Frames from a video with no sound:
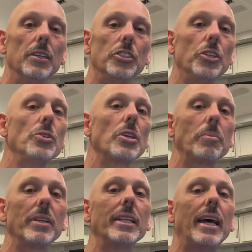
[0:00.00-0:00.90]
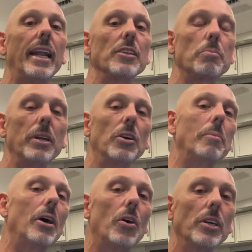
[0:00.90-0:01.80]
do something that has been on
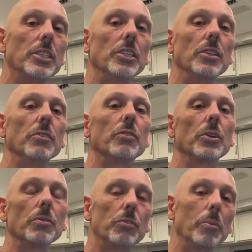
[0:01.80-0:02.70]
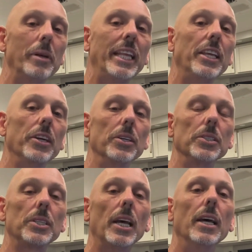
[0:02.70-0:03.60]
my heart to do for many
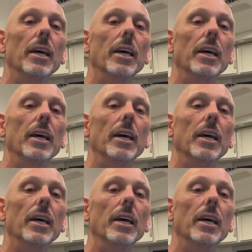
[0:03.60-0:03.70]
years,